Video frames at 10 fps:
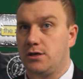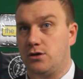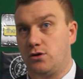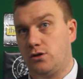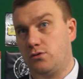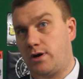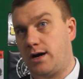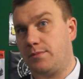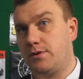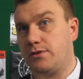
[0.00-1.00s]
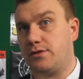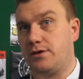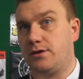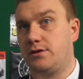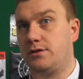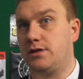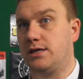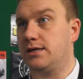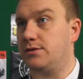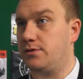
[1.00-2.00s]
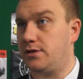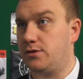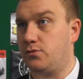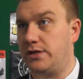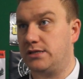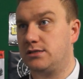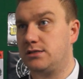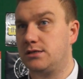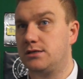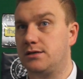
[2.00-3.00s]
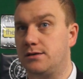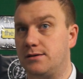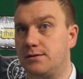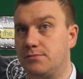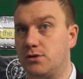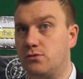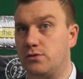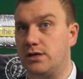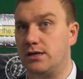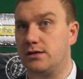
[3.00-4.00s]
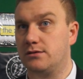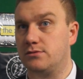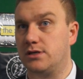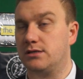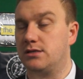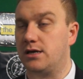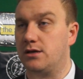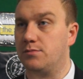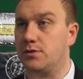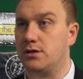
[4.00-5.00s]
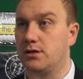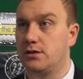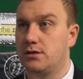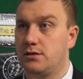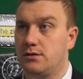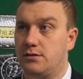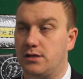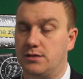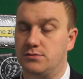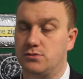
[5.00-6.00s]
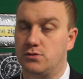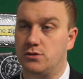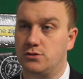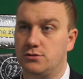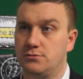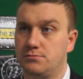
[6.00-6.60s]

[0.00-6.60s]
You know, although we're happy with the 8 wins, you know, we need to tidy up the games that we're losing.